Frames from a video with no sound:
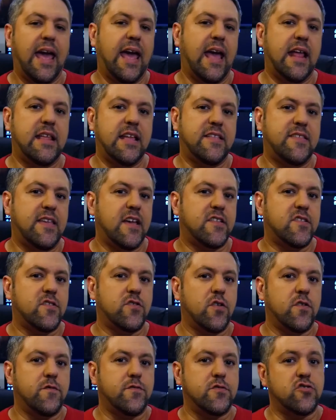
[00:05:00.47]
And it takes a
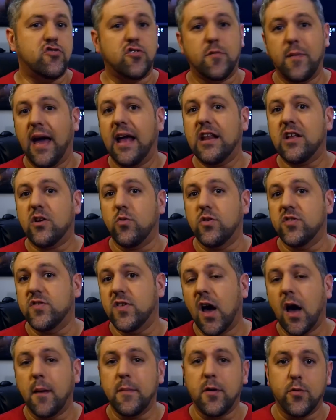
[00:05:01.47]
turn for the dramatic when
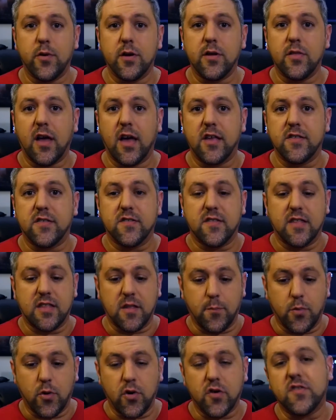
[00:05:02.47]
Tommy realizes that the
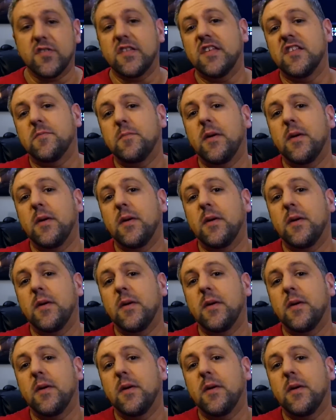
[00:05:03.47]
person he's